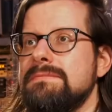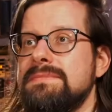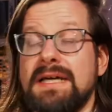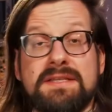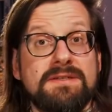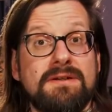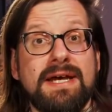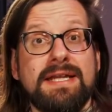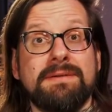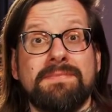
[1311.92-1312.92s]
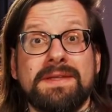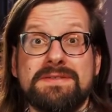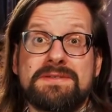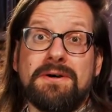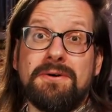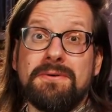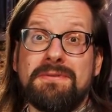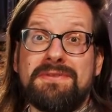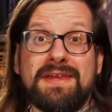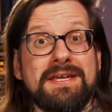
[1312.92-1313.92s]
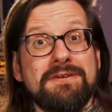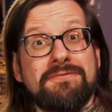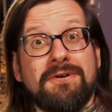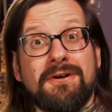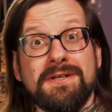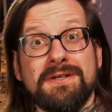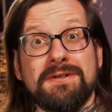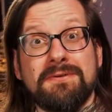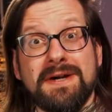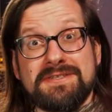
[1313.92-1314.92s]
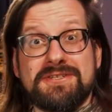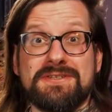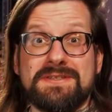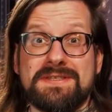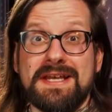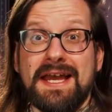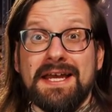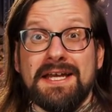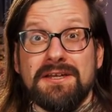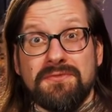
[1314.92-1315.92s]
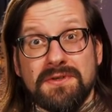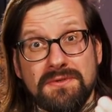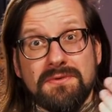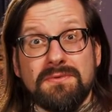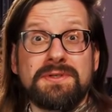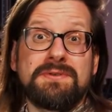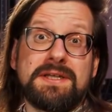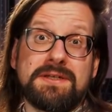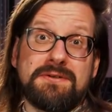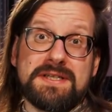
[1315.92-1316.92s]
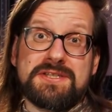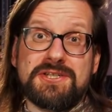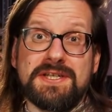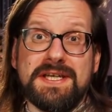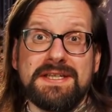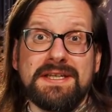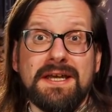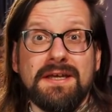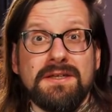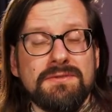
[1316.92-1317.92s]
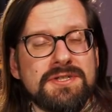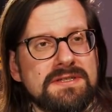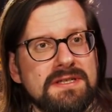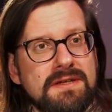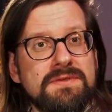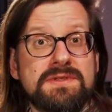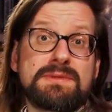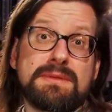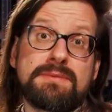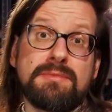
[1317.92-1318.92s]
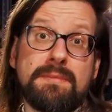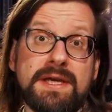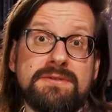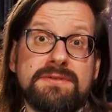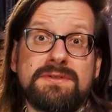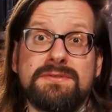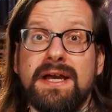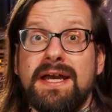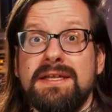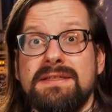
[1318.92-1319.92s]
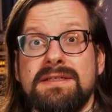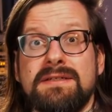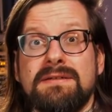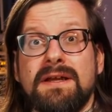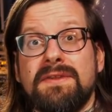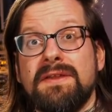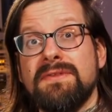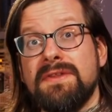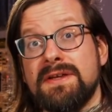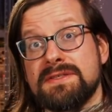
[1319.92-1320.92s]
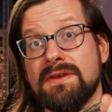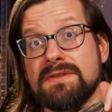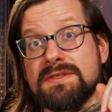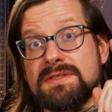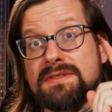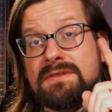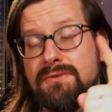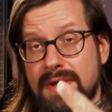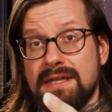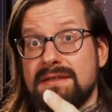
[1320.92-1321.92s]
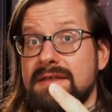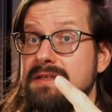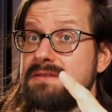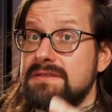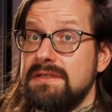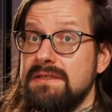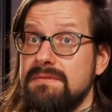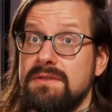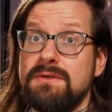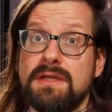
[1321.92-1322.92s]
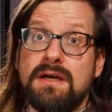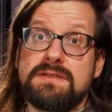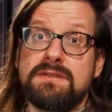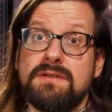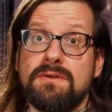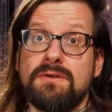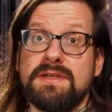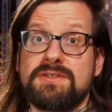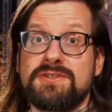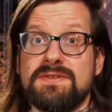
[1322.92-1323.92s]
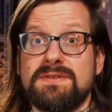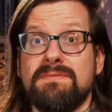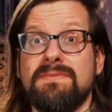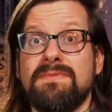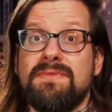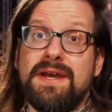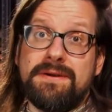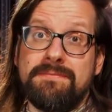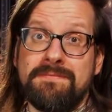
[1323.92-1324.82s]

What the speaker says: That's it already. So thank you for all your questions. If you want to get a question in, you just have to subscribe to my Patreon to any tier, and then there's a thread that I sticky, and you can ask your questions there.